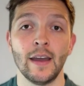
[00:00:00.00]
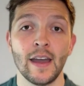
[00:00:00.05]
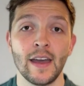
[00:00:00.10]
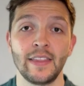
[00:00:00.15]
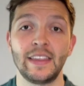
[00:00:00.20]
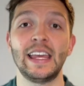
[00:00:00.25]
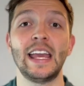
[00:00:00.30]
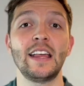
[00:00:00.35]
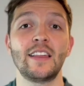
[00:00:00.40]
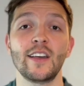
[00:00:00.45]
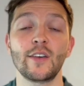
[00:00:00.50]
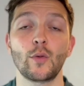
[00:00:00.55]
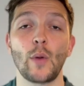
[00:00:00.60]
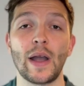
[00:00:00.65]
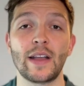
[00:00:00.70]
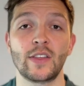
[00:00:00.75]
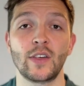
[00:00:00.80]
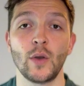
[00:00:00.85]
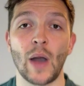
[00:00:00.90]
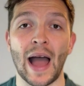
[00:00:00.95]
The easiest way
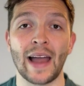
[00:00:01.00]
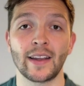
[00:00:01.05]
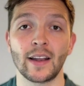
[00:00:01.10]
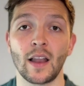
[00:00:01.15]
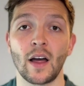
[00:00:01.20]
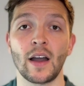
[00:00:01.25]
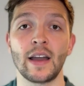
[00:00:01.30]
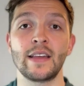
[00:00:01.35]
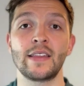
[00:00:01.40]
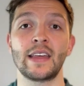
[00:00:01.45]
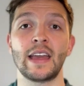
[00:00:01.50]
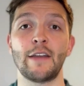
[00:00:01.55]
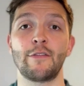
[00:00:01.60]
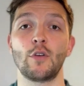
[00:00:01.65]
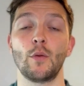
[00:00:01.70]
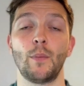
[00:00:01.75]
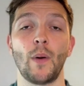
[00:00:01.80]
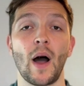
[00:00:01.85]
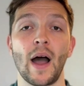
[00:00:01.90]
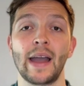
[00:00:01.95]
to analyse if you're
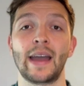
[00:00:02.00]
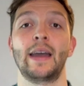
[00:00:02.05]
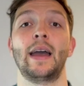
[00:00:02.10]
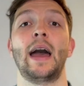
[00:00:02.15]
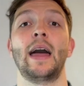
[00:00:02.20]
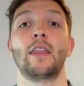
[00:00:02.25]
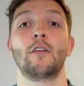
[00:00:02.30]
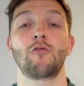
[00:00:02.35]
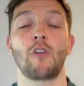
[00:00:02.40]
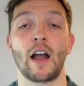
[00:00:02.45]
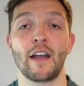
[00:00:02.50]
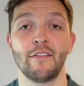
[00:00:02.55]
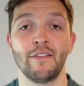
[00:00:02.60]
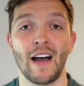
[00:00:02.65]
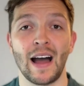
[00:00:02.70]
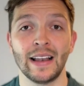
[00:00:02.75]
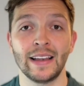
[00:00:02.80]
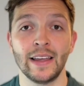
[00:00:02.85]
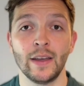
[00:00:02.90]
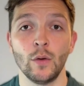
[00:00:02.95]
buying at the right
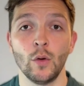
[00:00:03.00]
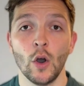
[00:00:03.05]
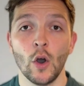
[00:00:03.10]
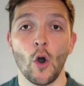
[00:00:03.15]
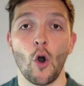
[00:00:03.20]
value